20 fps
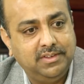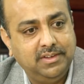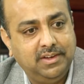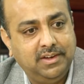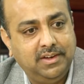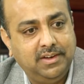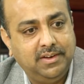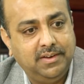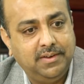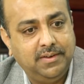
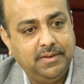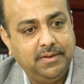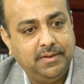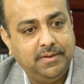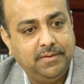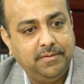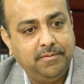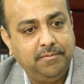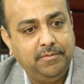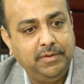
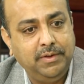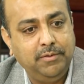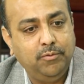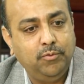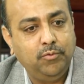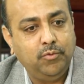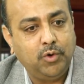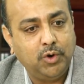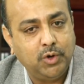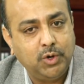Uh, we
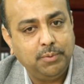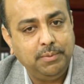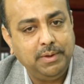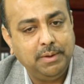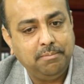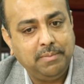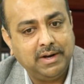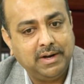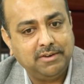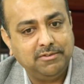want to be a
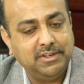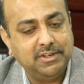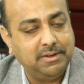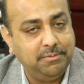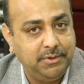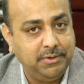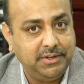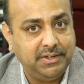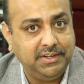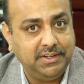part of the
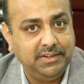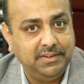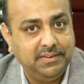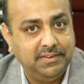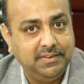community.